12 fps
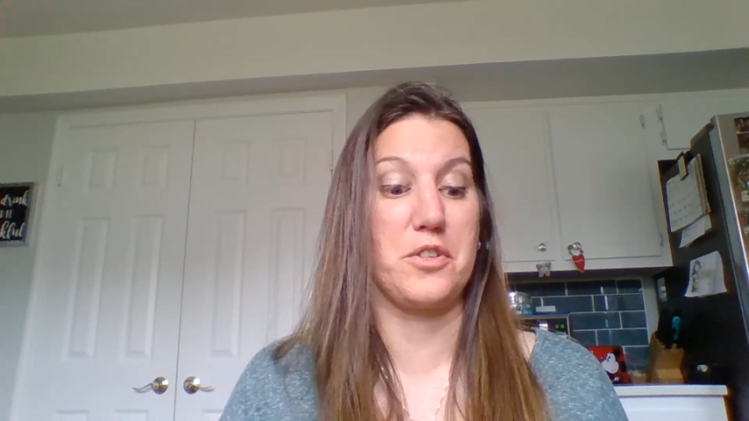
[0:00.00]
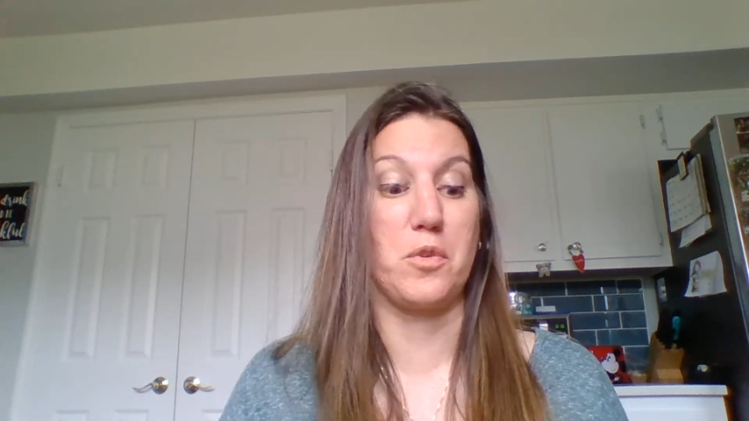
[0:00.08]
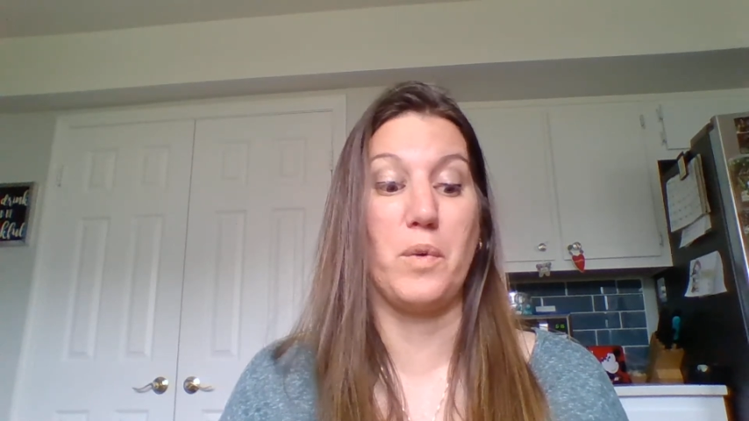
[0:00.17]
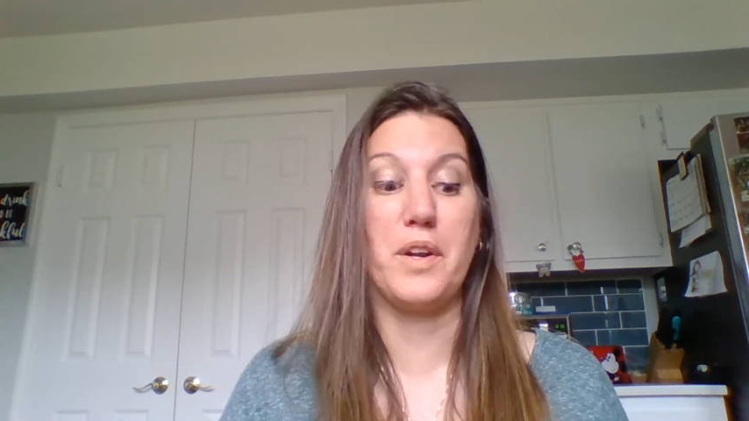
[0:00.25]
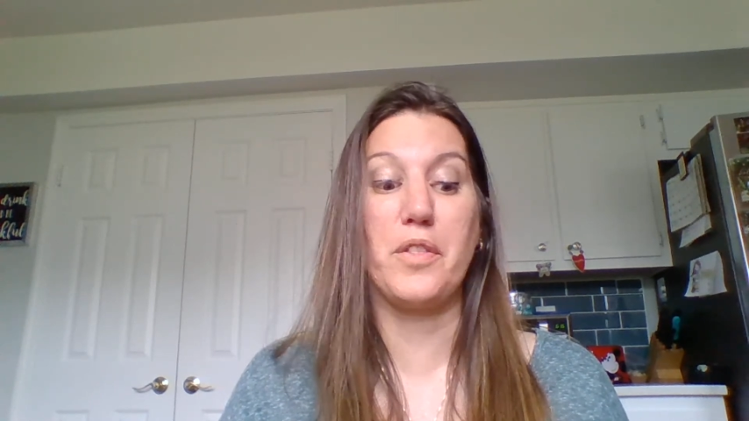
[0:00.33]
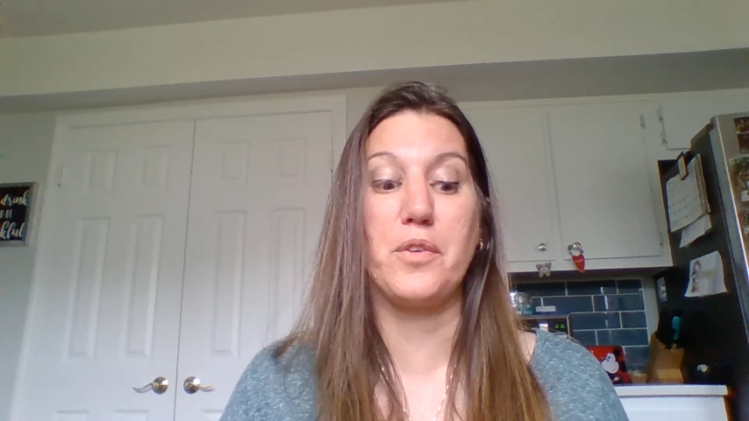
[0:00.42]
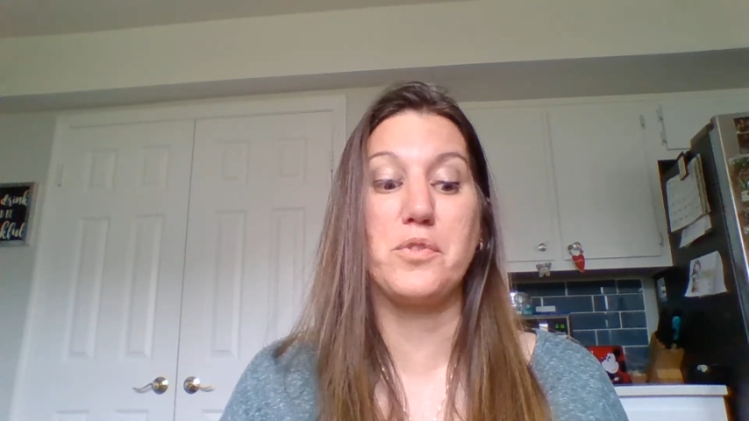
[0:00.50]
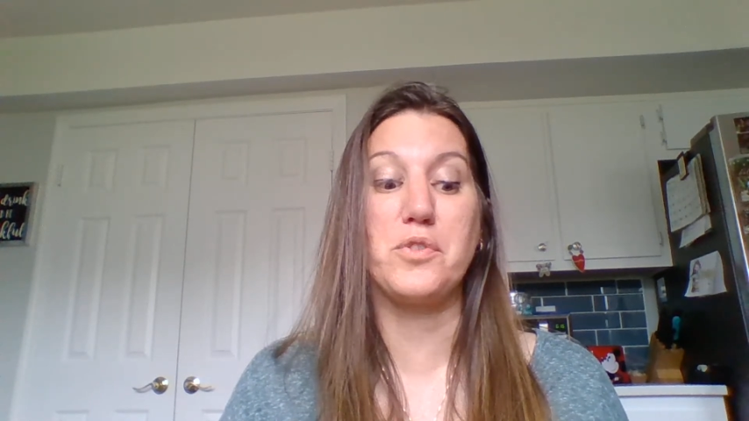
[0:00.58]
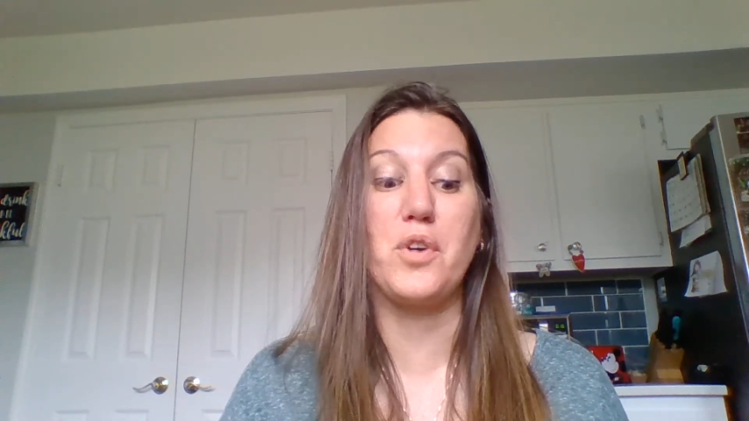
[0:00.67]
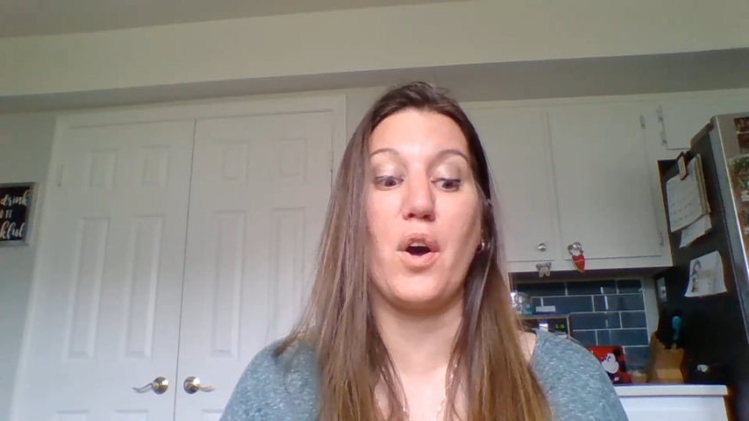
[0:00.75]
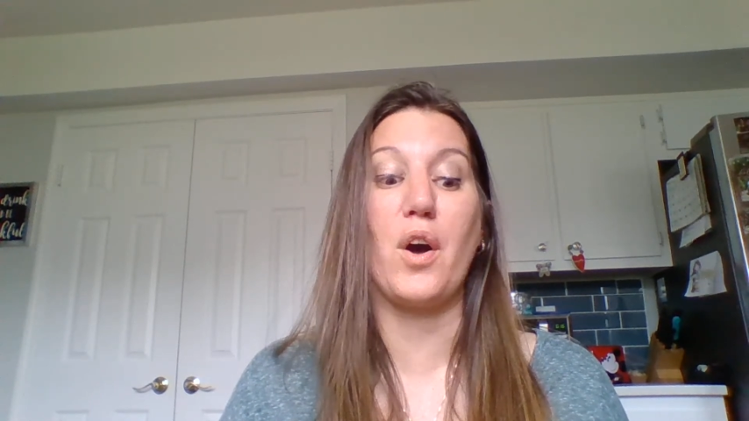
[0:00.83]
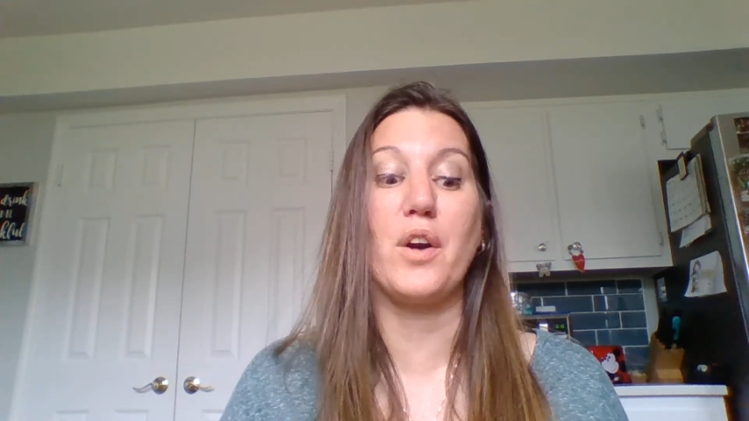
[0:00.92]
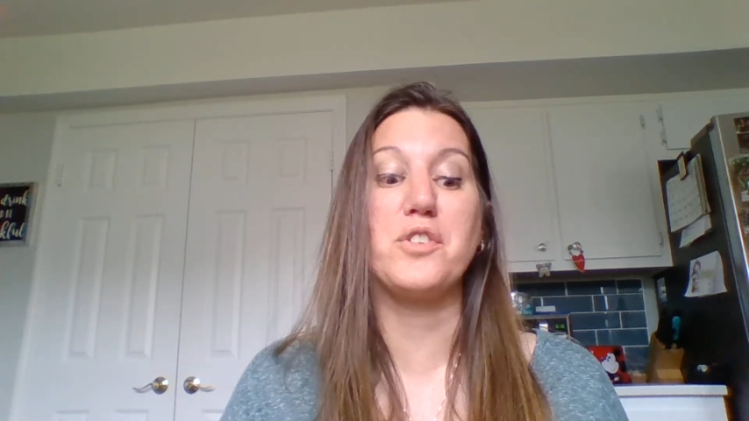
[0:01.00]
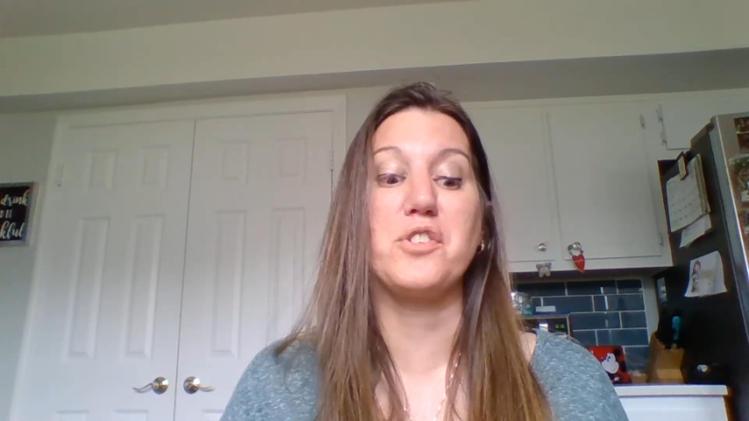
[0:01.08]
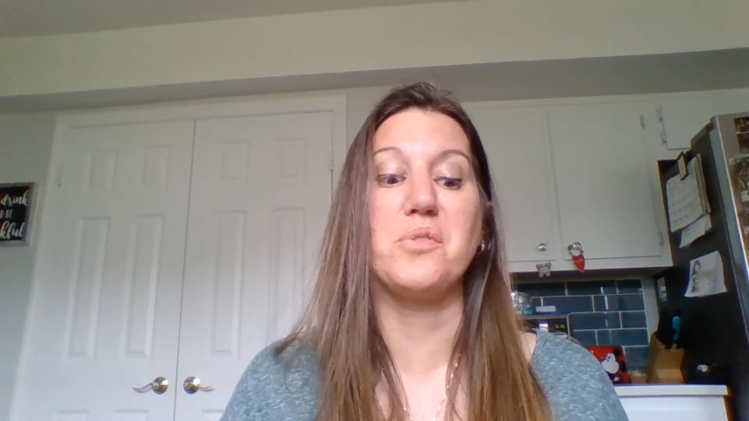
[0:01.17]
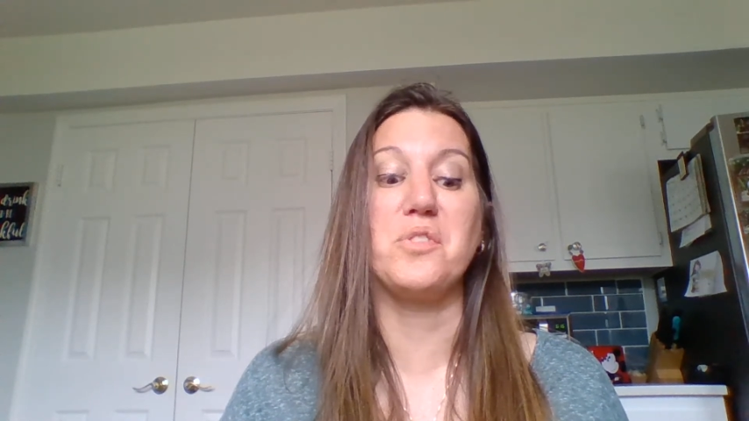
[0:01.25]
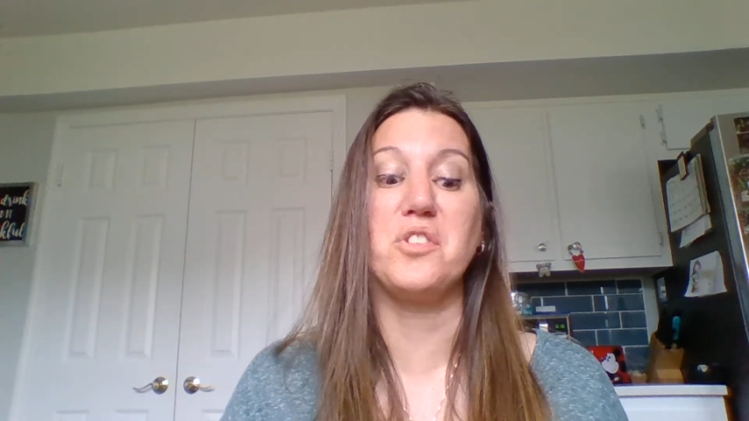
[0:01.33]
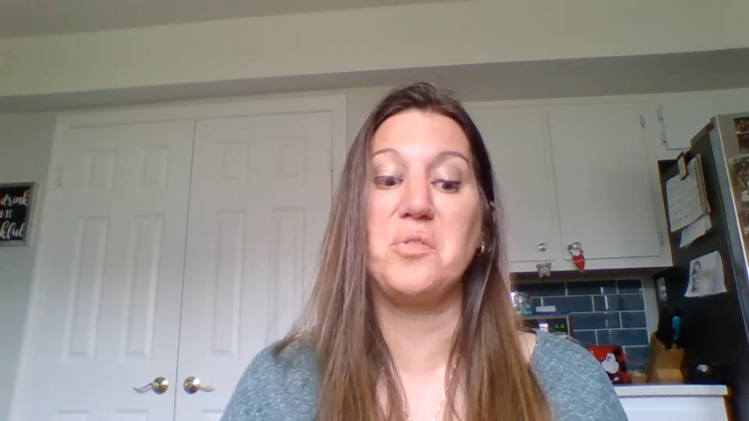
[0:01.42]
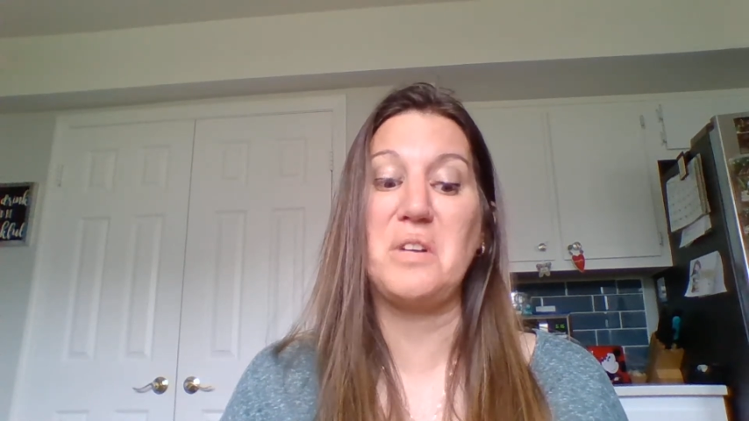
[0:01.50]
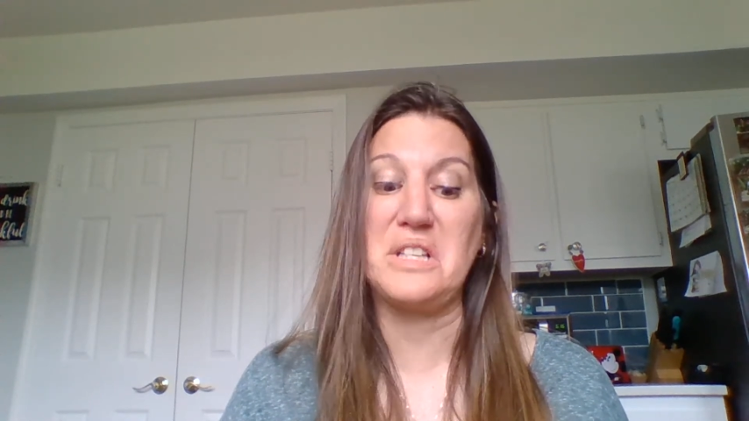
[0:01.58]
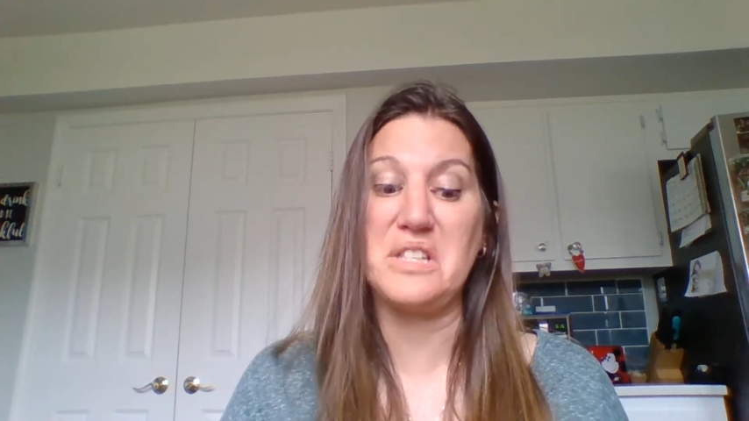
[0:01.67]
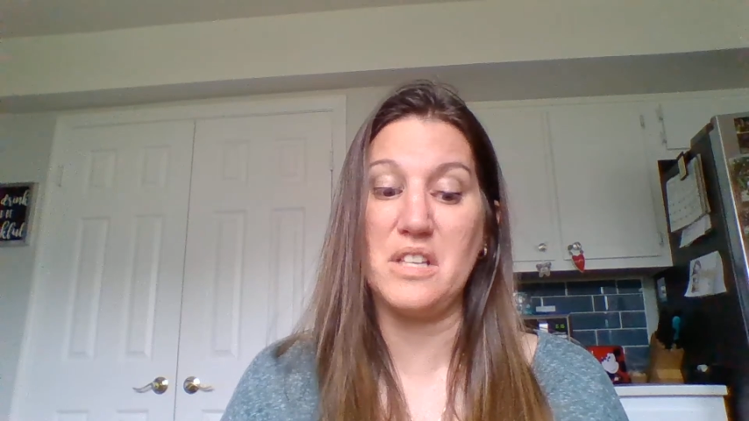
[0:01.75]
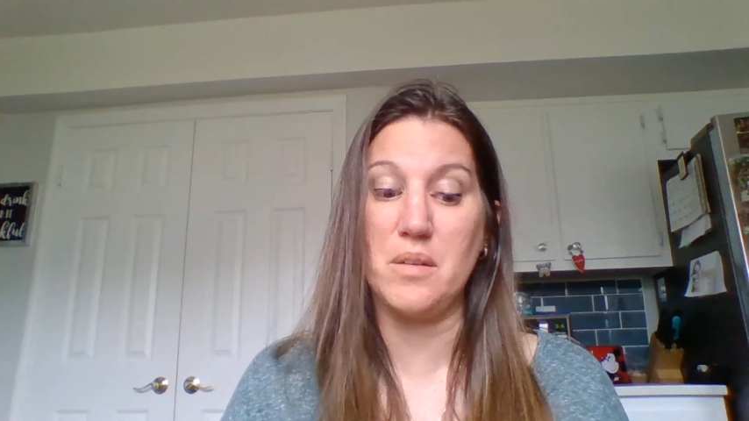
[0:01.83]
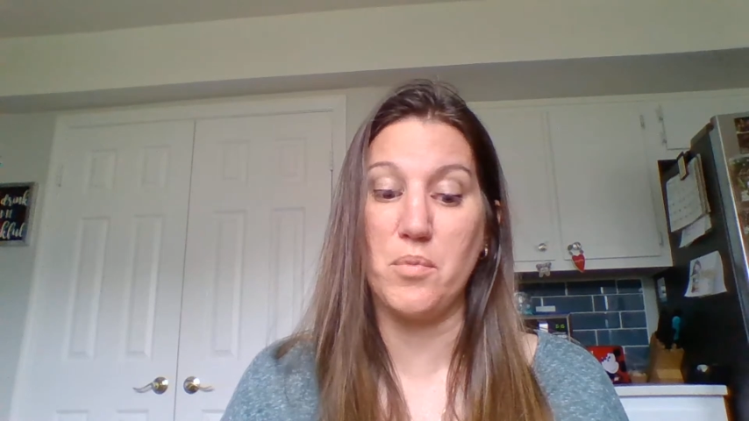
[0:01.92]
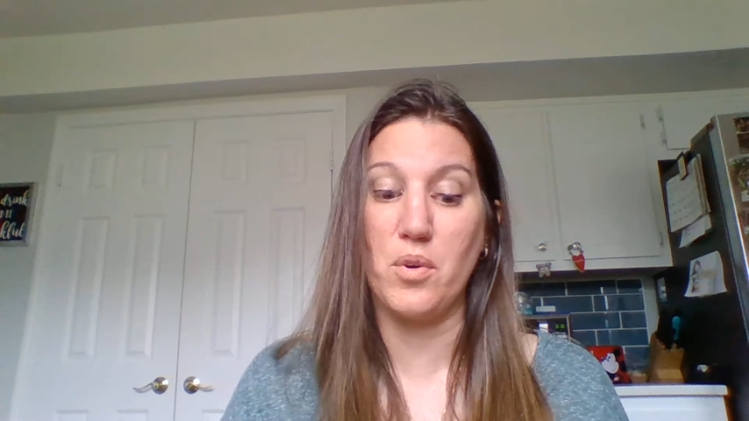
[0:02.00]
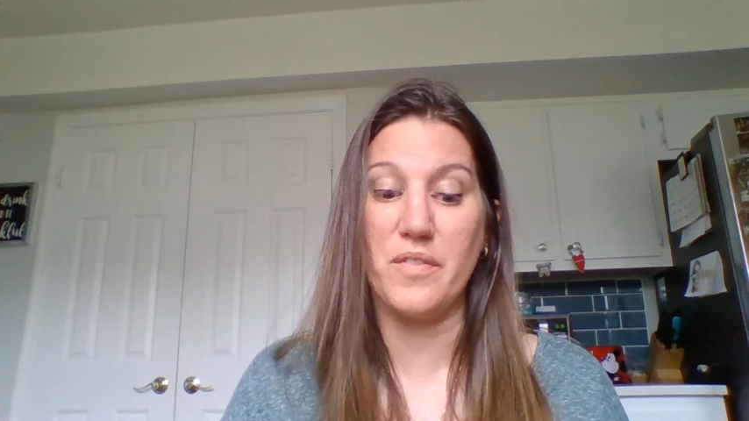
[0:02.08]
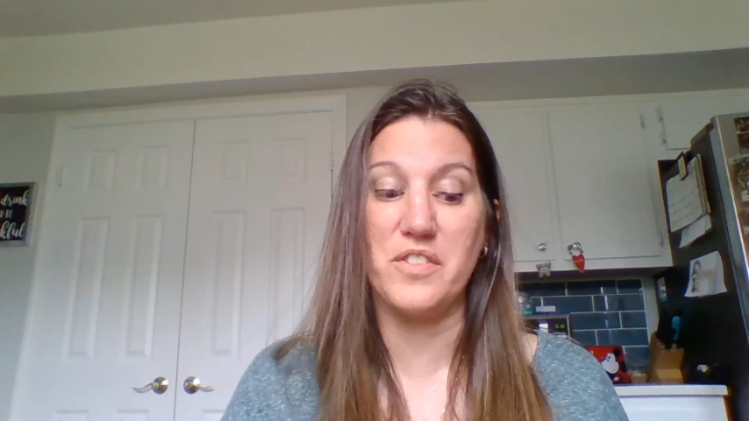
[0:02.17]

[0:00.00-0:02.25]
One of those dogs you knew had seen more of